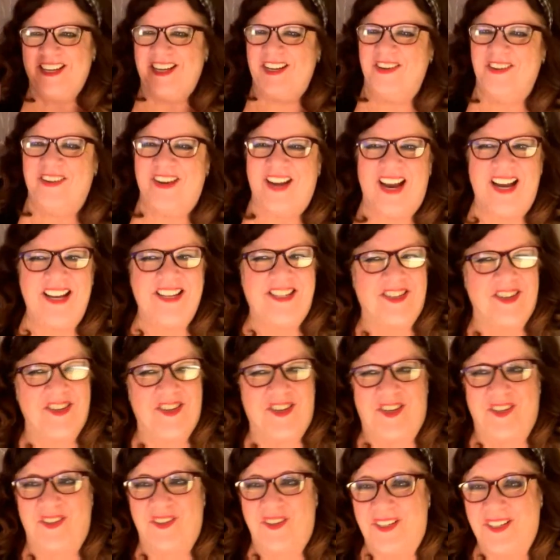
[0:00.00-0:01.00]
You guys are
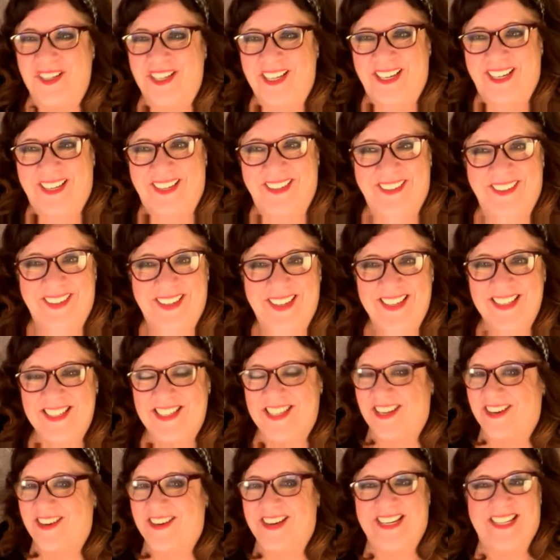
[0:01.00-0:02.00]
too good.
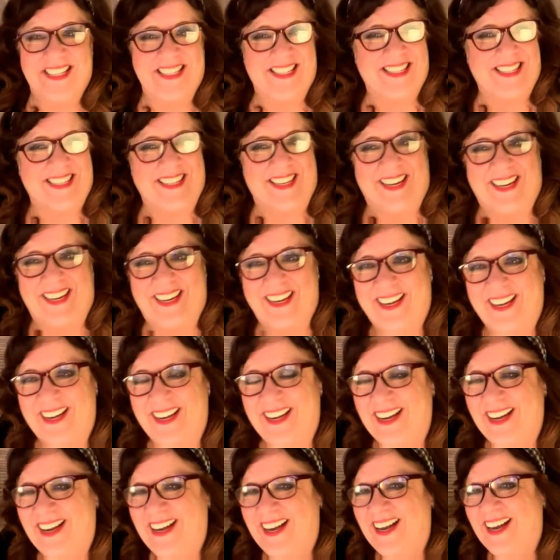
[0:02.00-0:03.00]
Seriously.
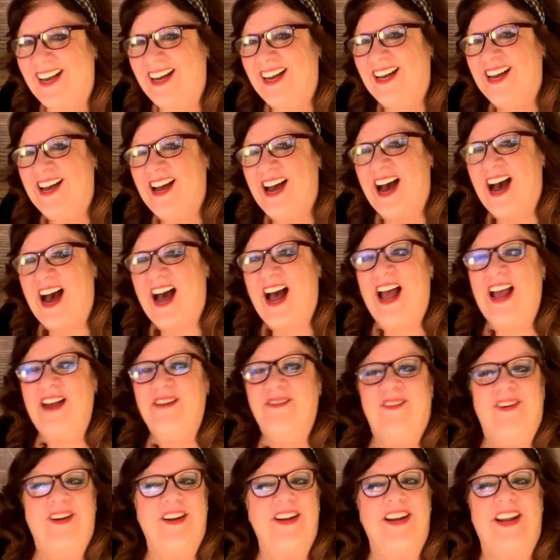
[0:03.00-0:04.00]

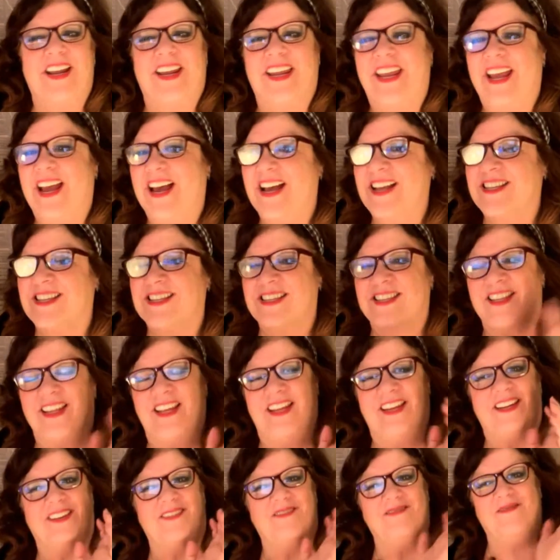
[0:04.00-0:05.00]
I wouldn't have guessed
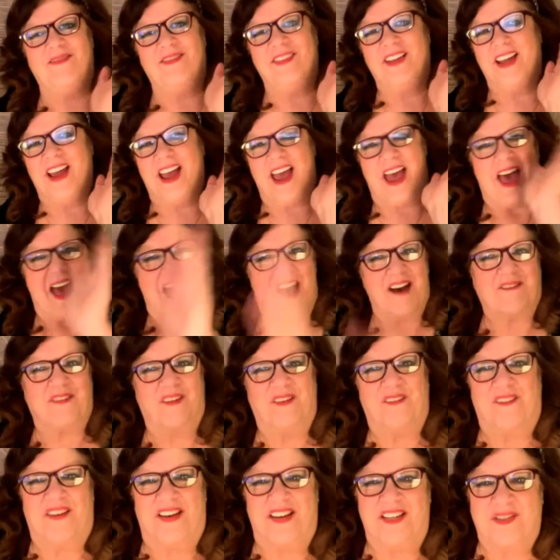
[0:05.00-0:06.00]
that half
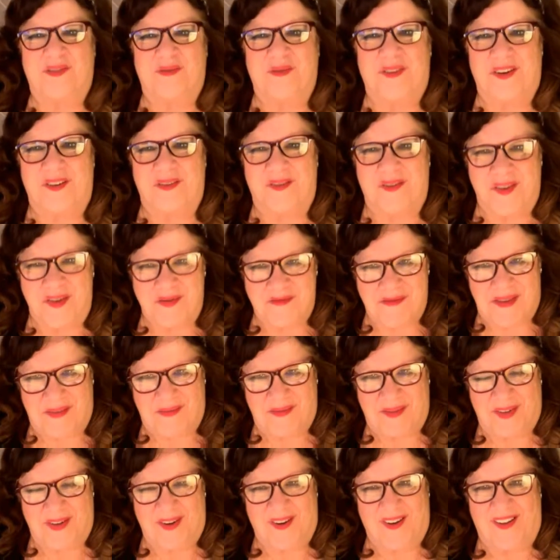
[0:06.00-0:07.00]
of us would have
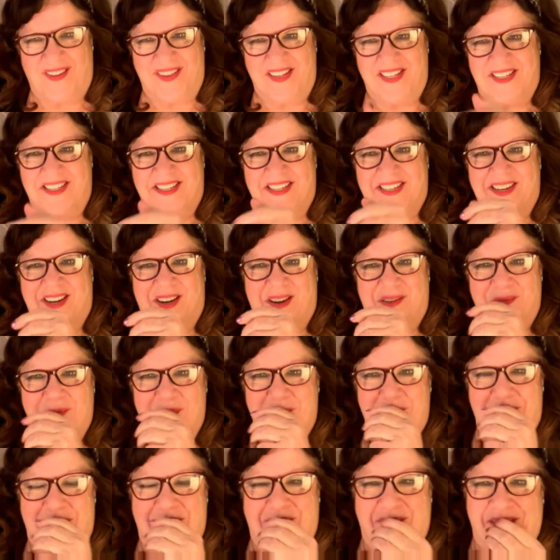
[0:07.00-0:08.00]
remembered all this stuff
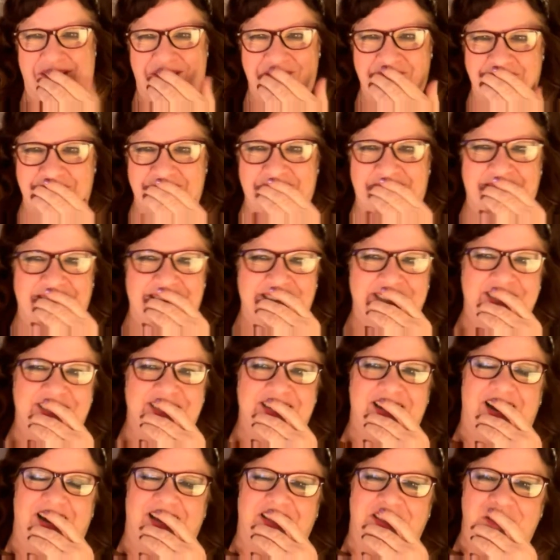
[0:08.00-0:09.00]
about
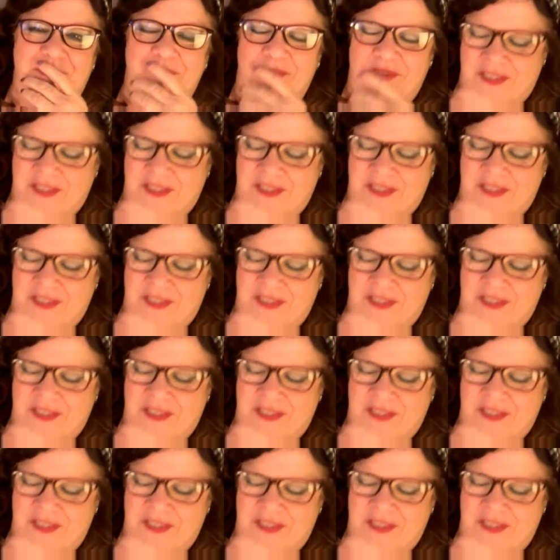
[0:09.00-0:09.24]
Gotham